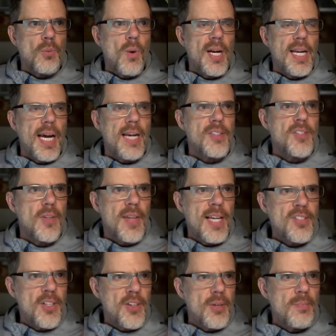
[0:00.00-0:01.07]
and whatnot. So
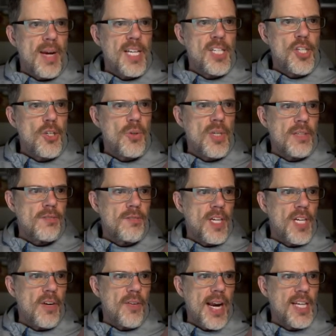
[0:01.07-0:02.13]
that's under Menu
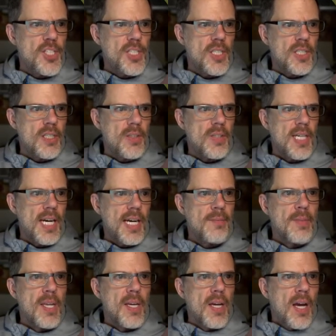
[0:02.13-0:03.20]
Configuration, okay?